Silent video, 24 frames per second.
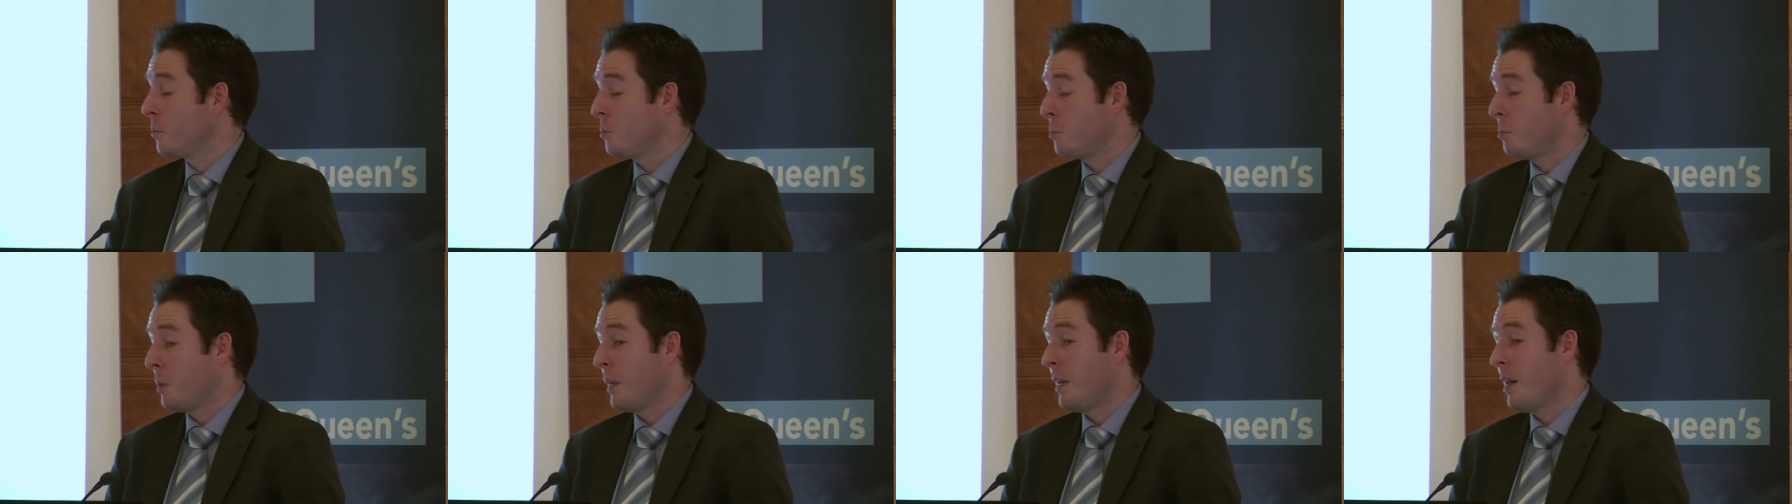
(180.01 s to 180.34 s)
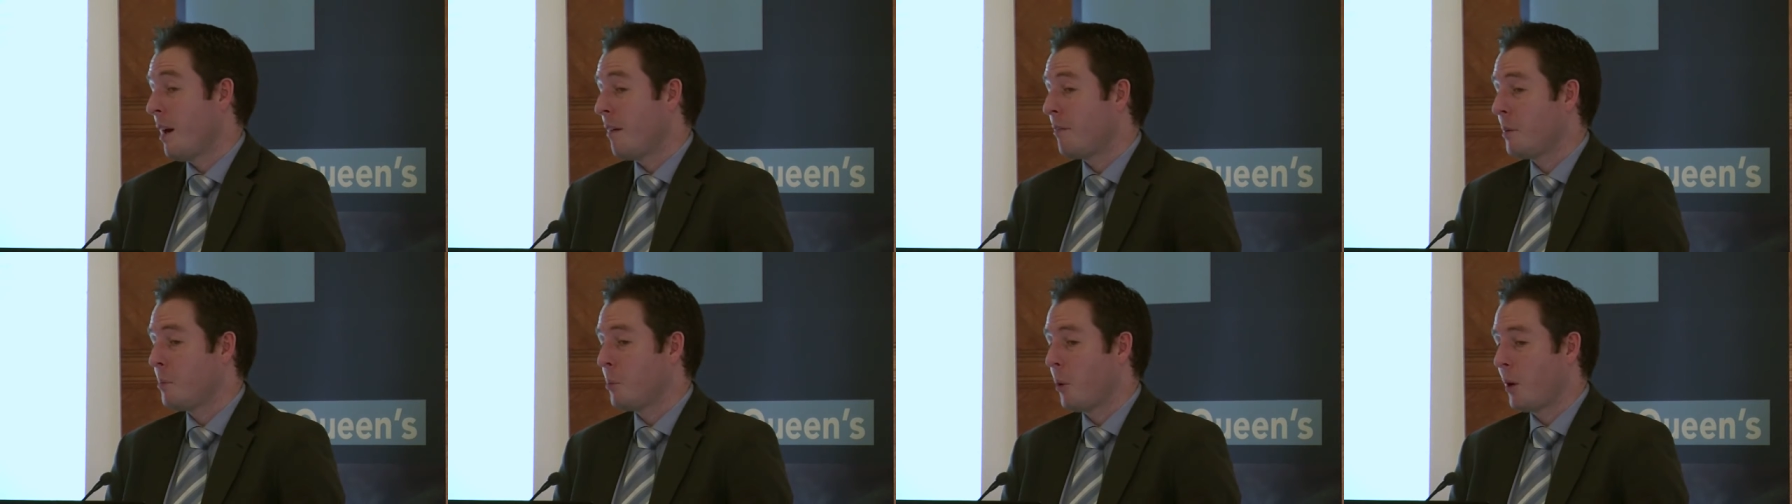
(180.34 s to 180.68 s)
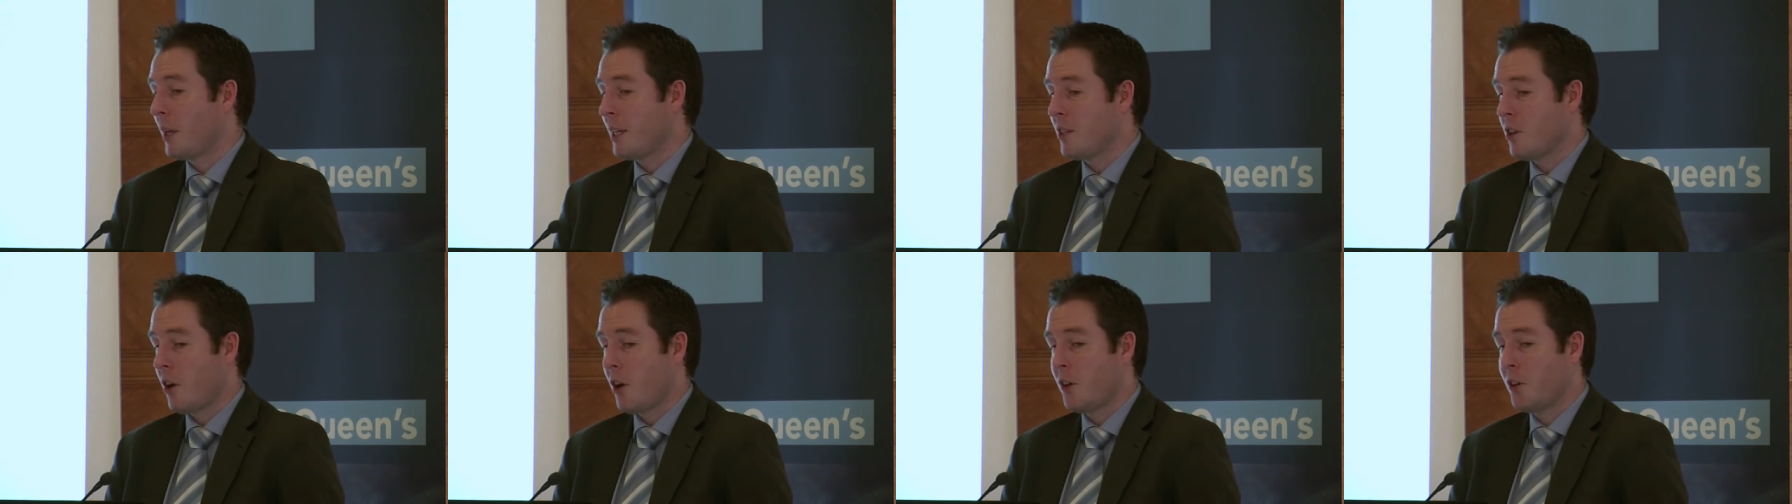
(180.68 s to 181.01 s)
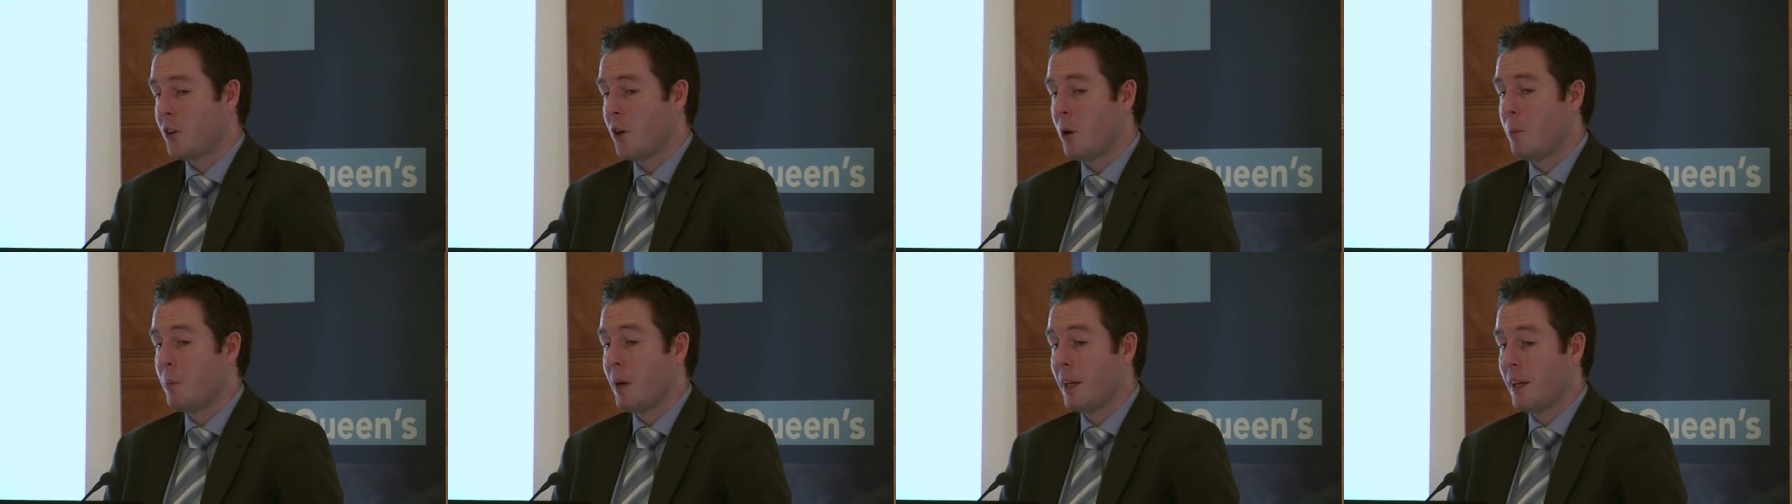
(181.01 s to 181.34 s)
beat everybody's
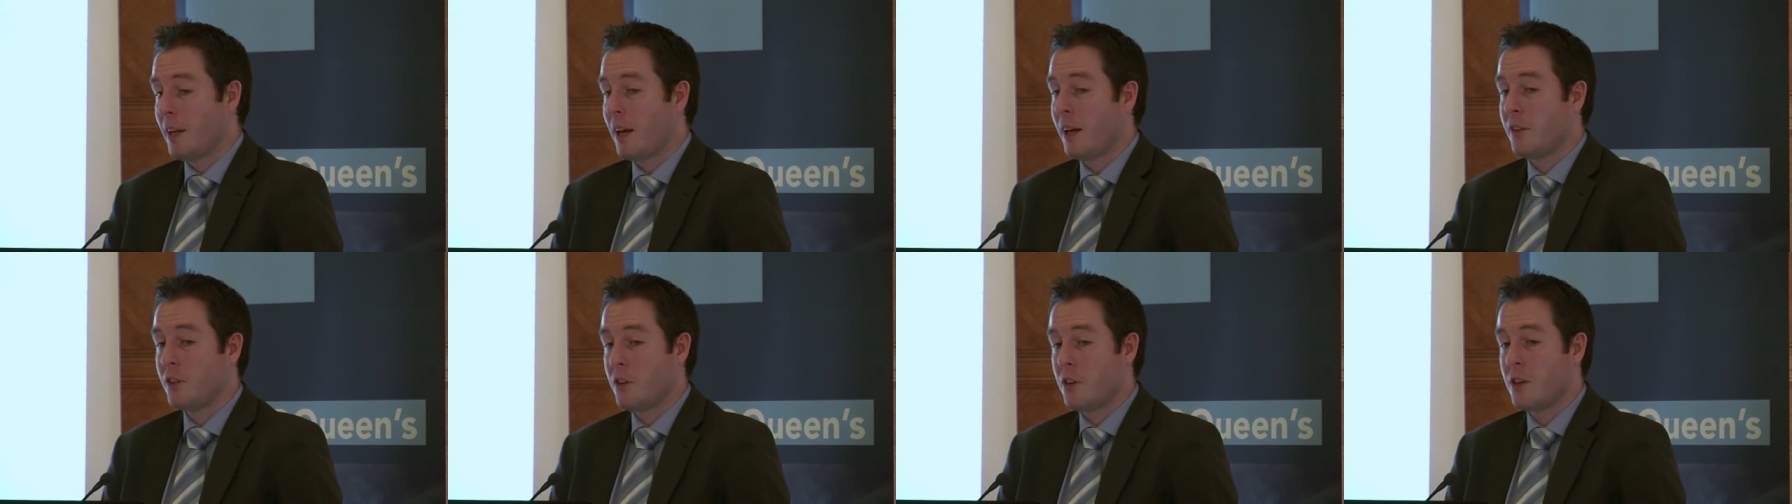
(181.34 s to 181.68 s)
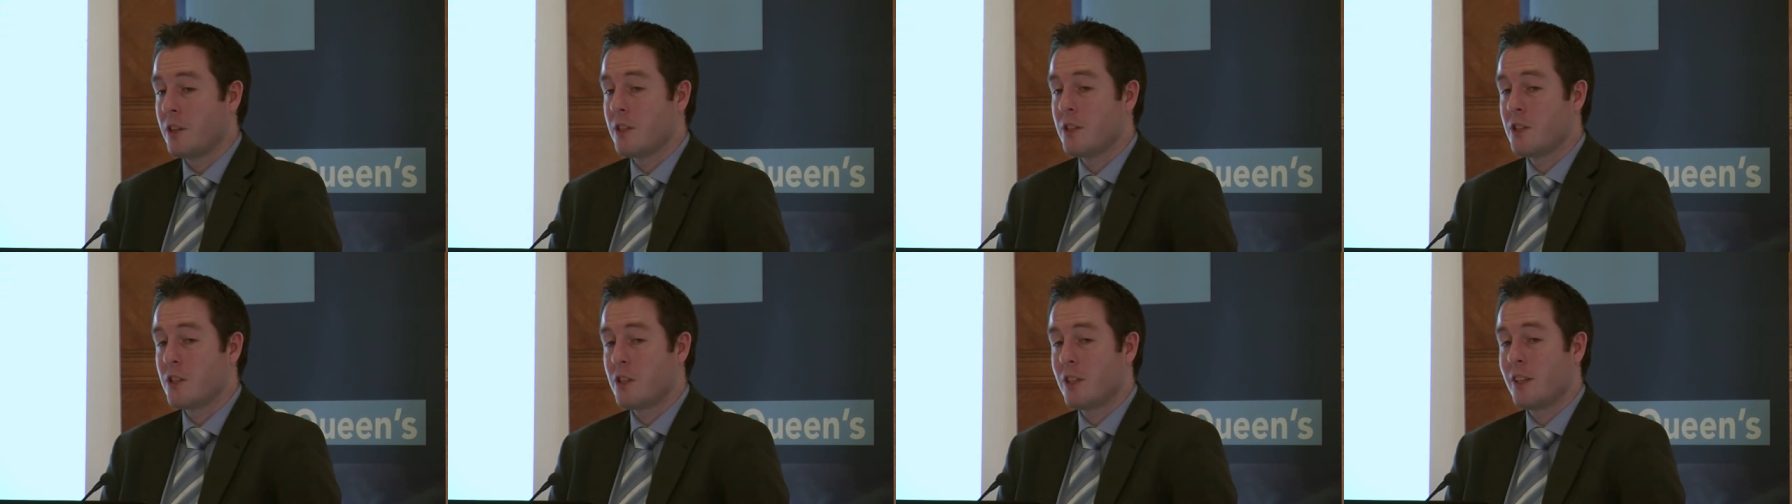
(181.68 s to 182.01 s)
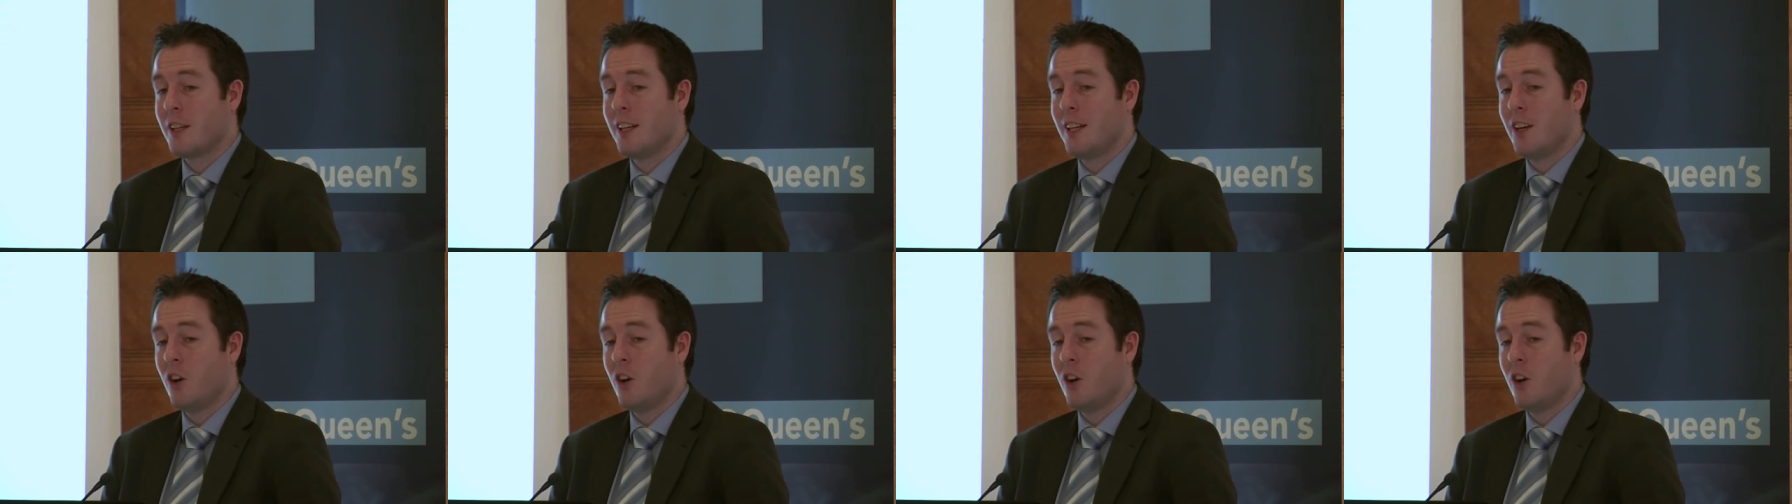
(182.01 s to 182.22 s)
outcome, and there is